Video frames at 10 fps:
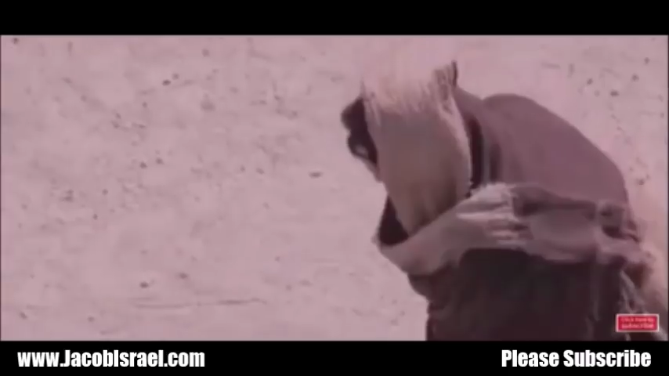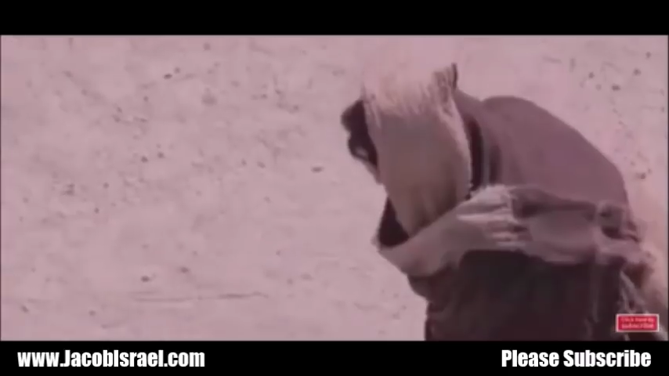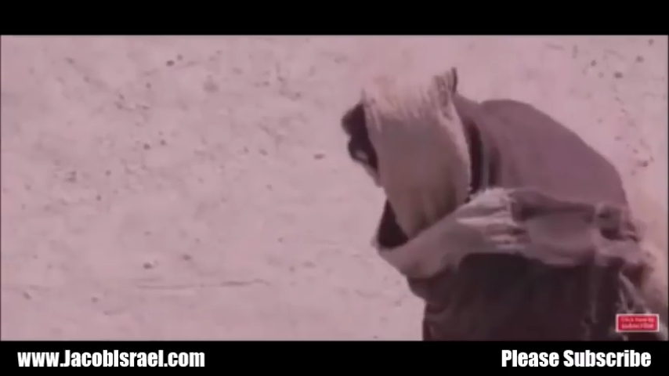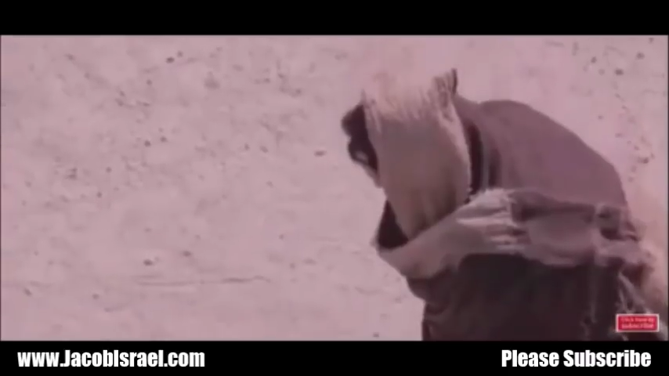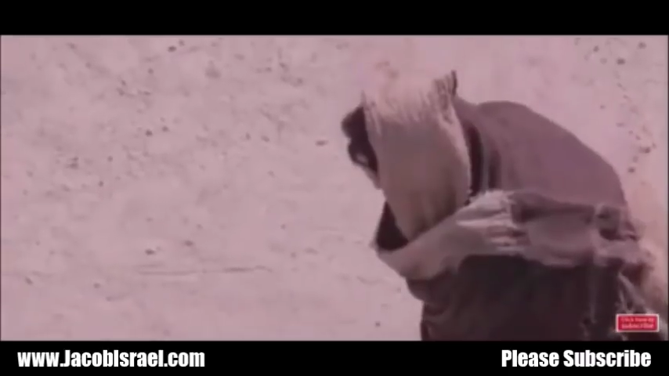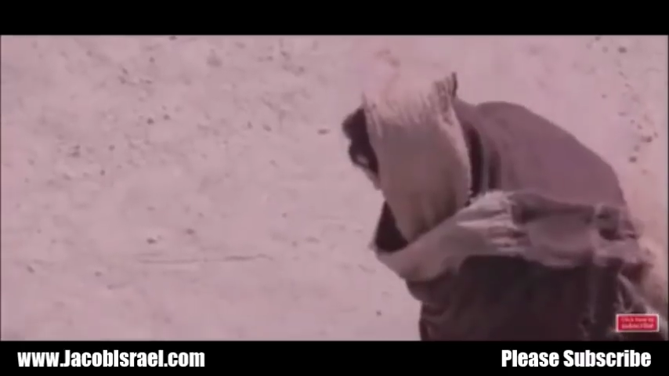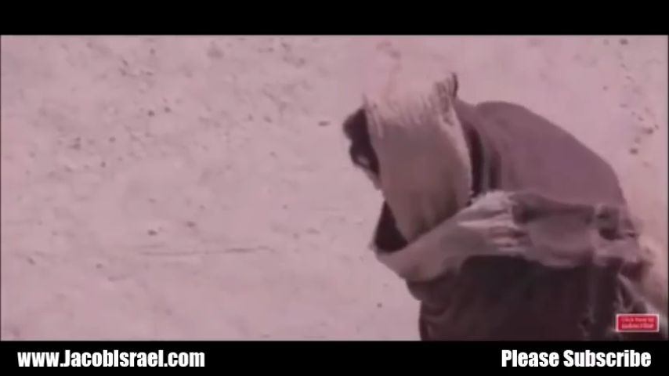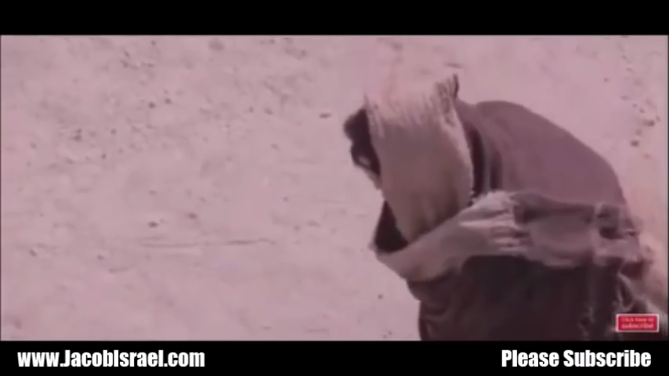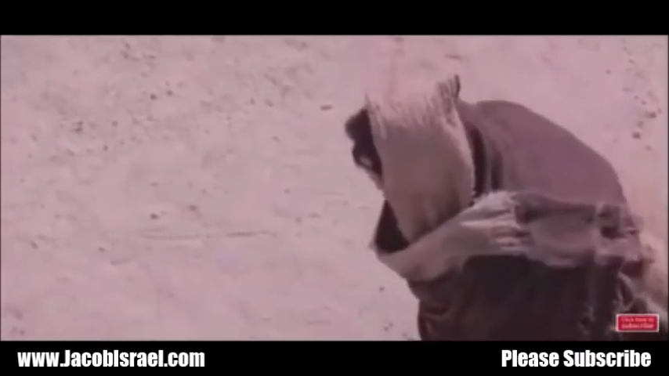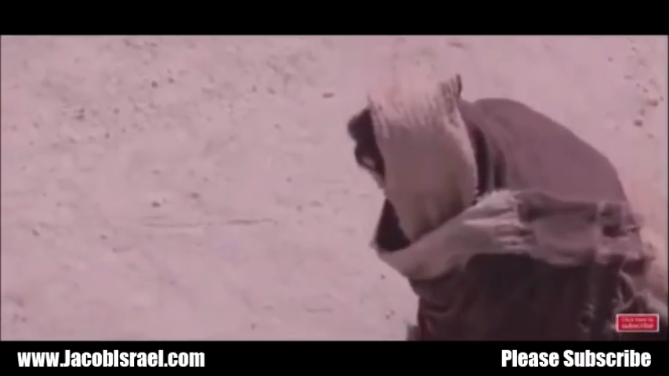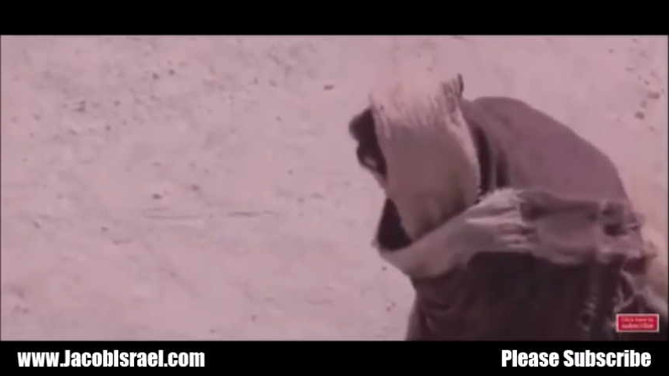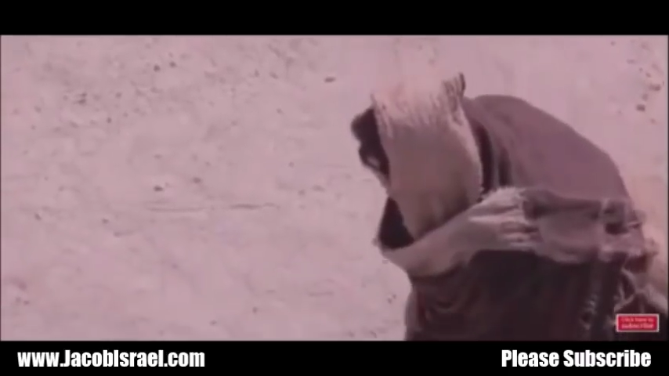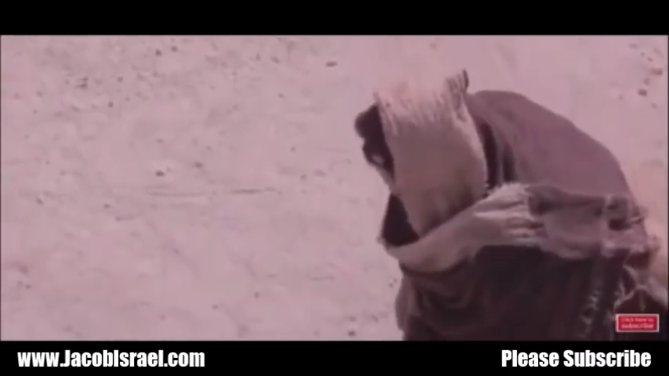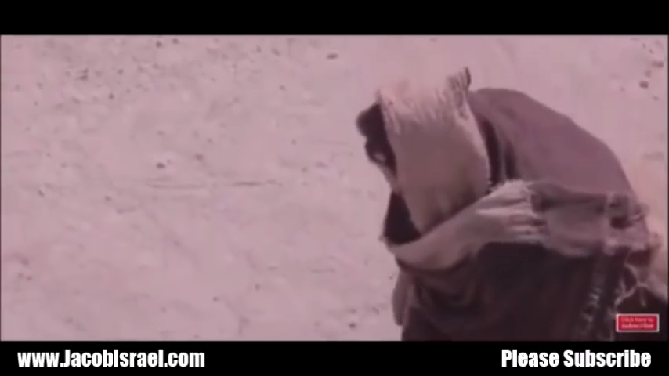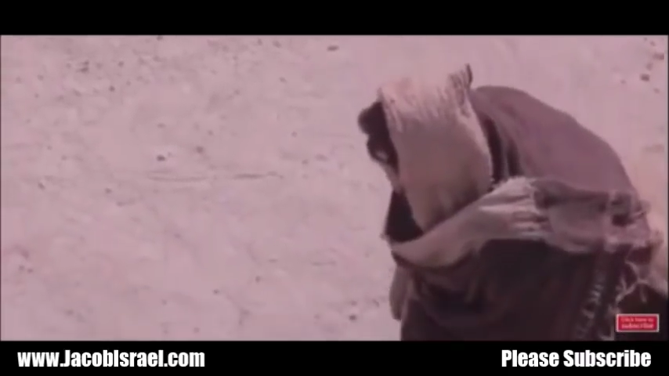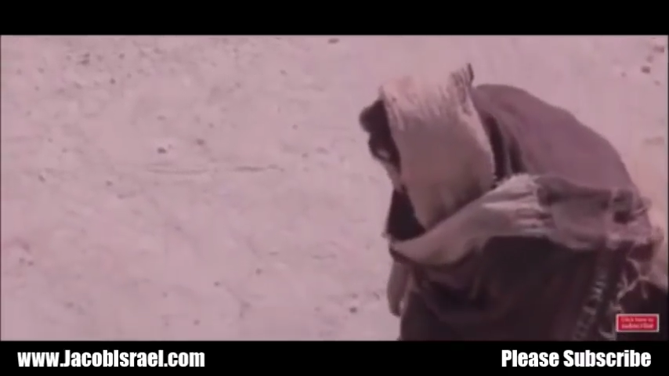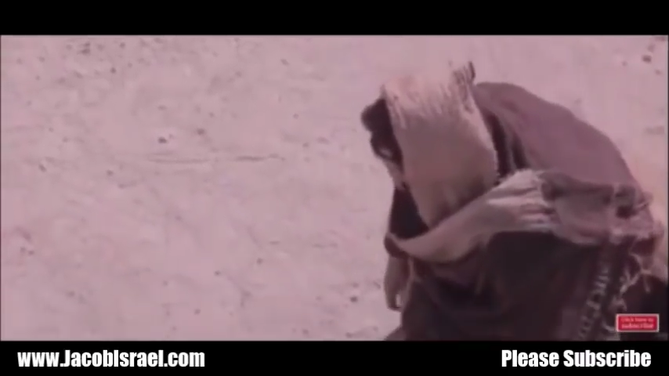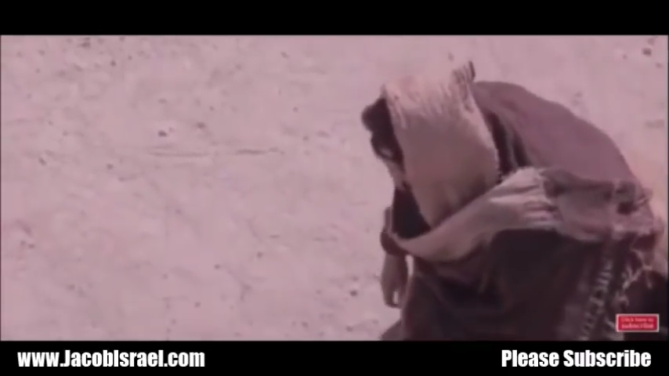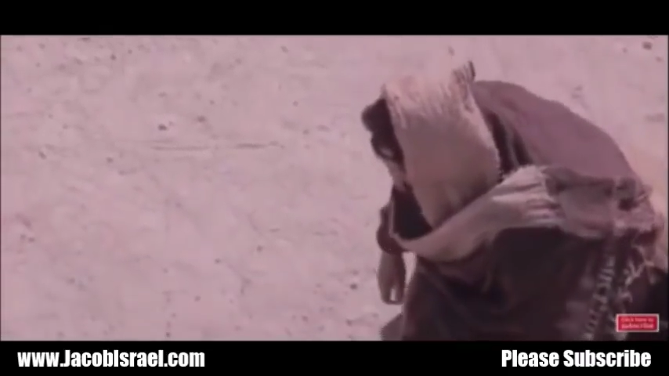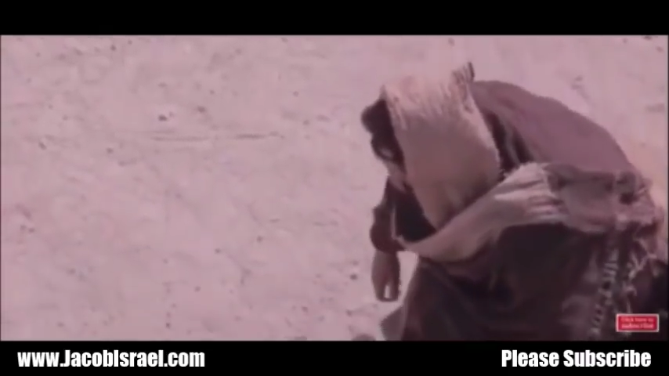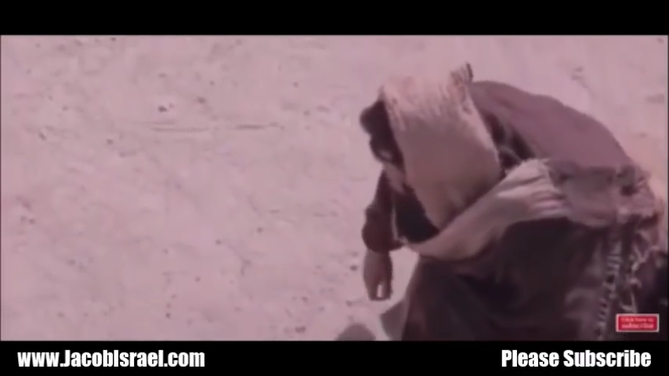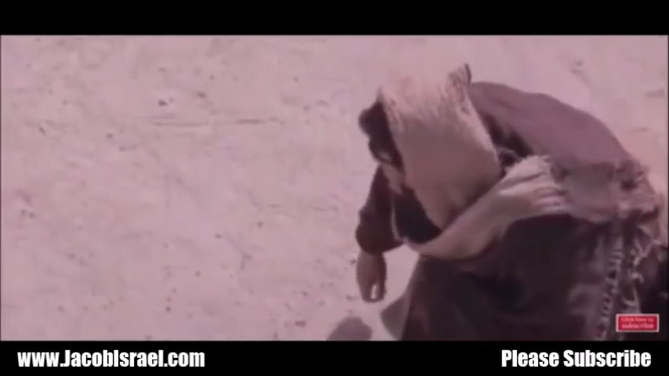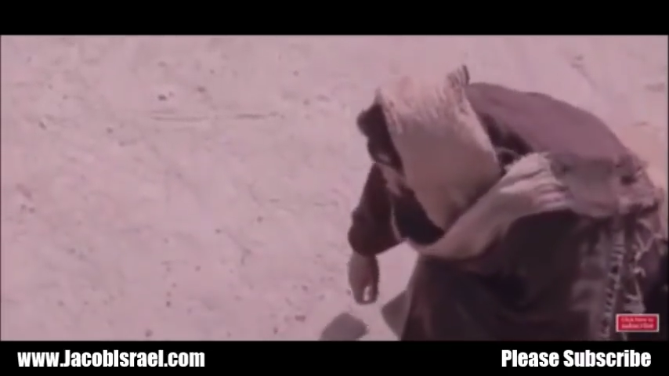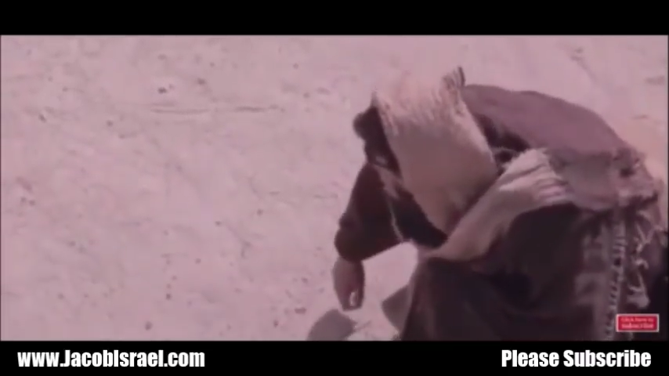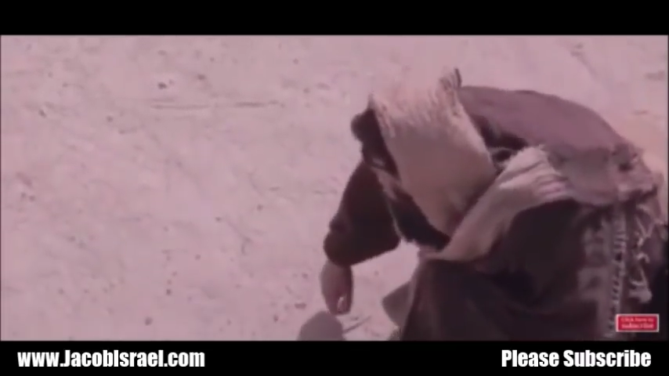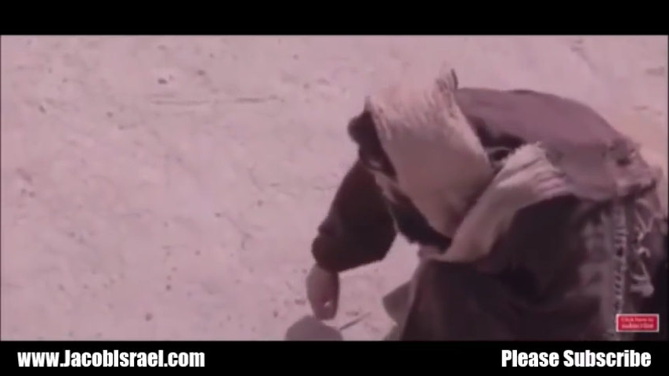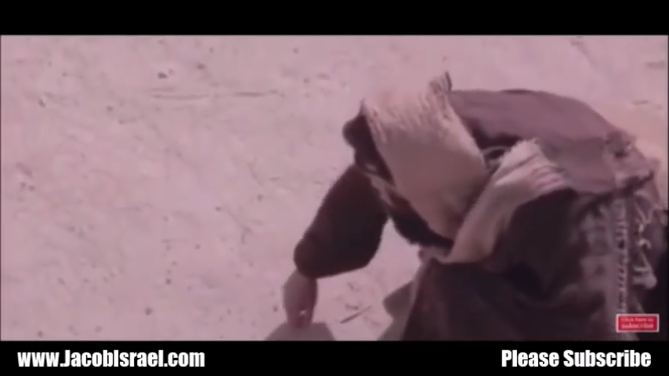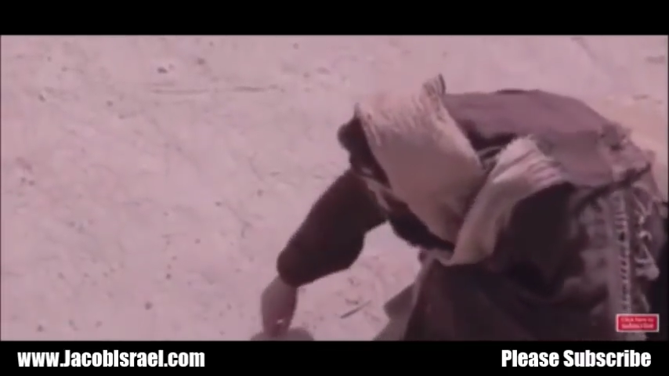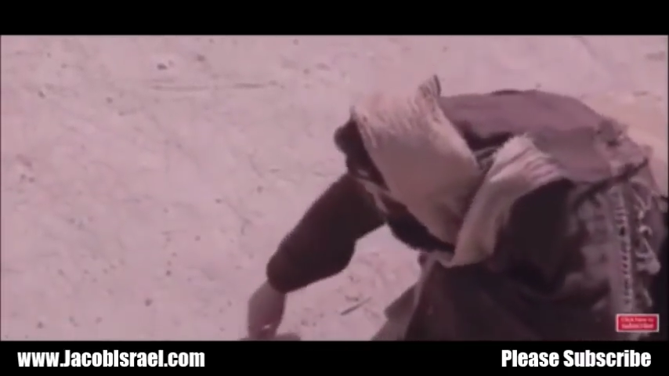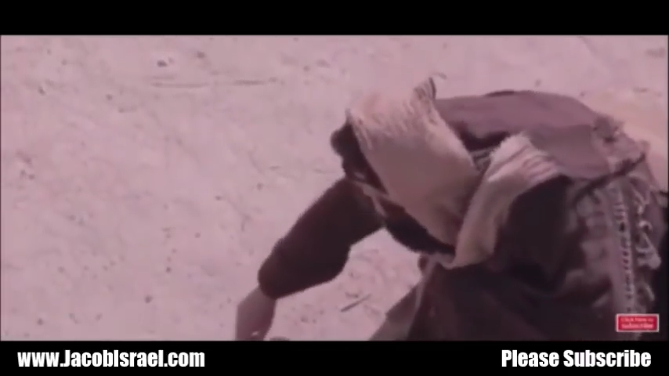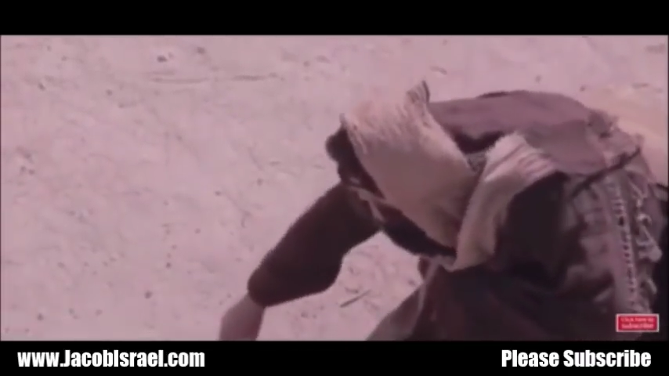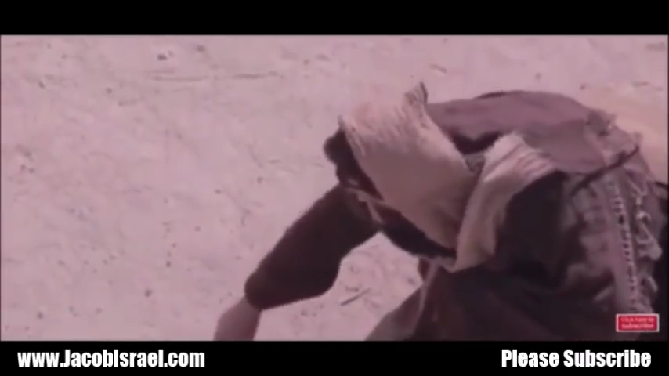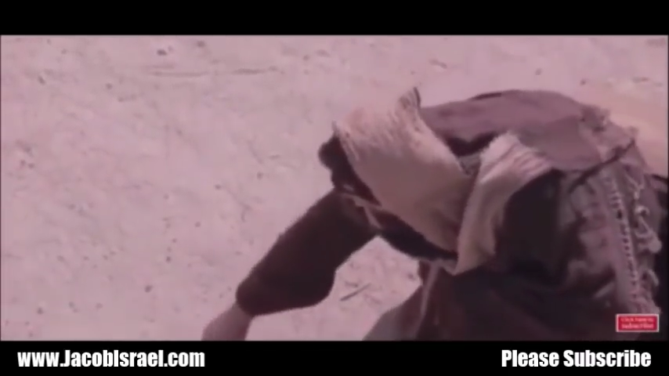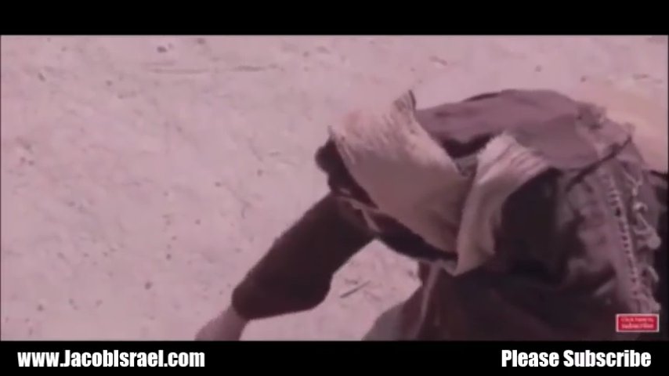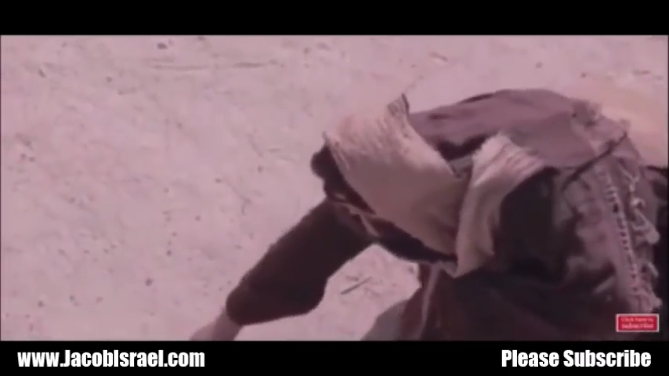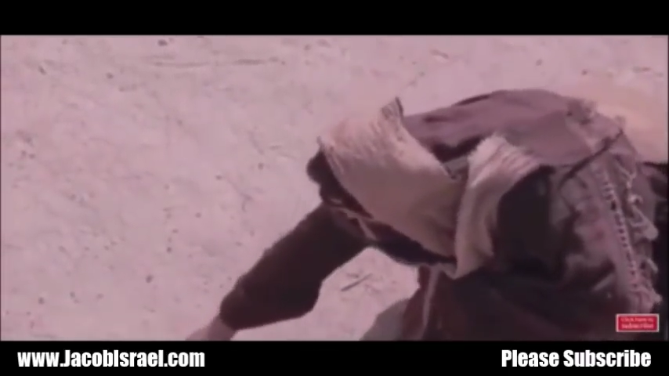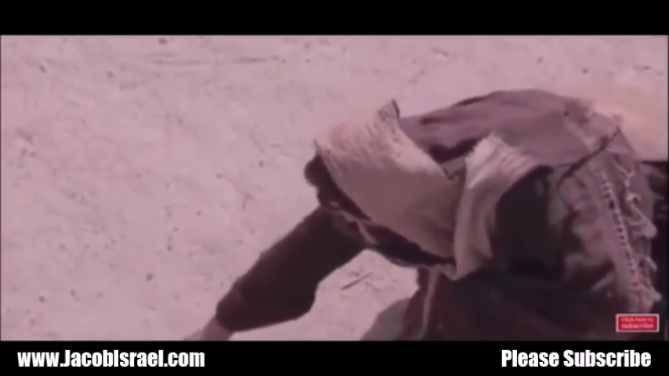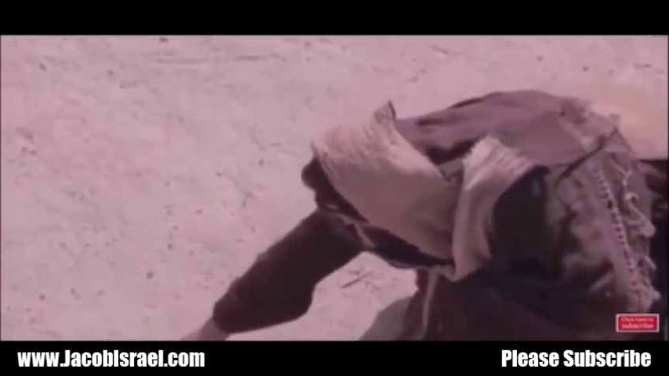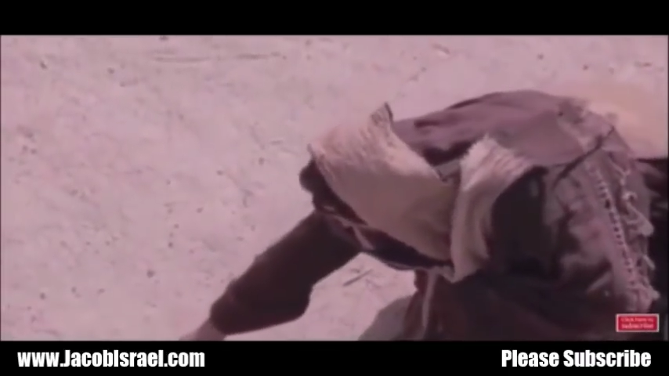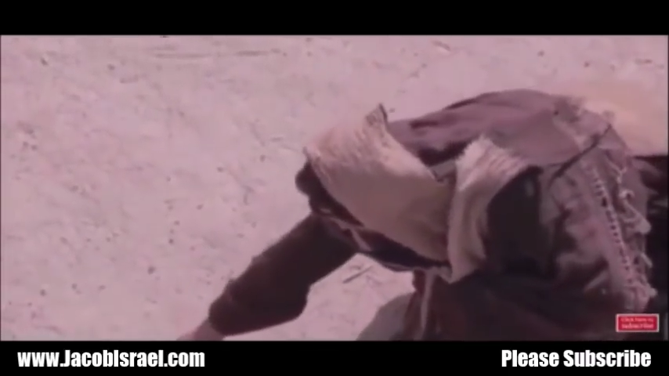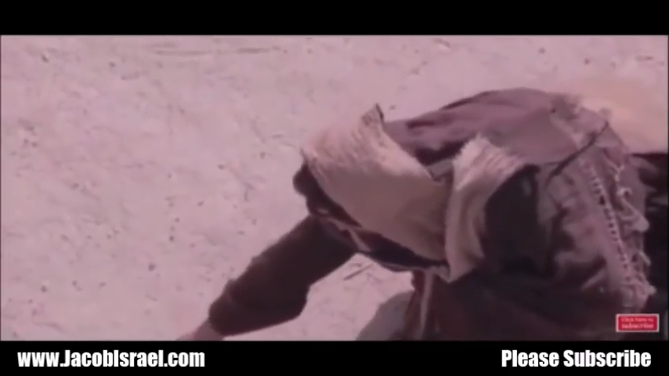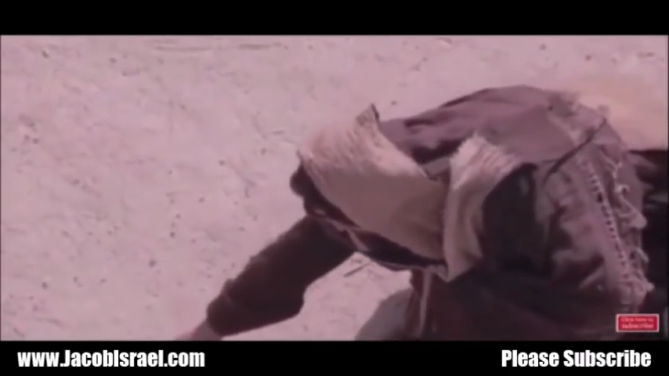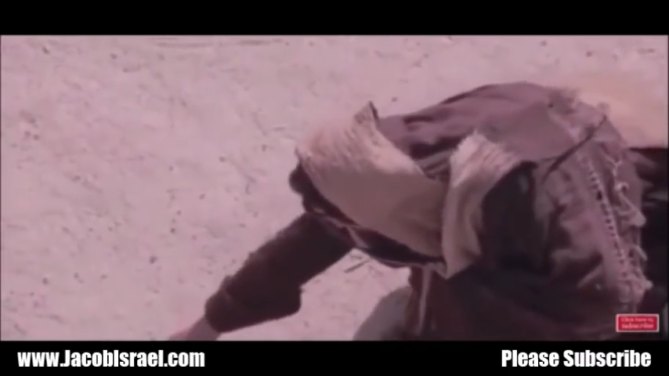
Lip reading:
[unreadable: no face in view]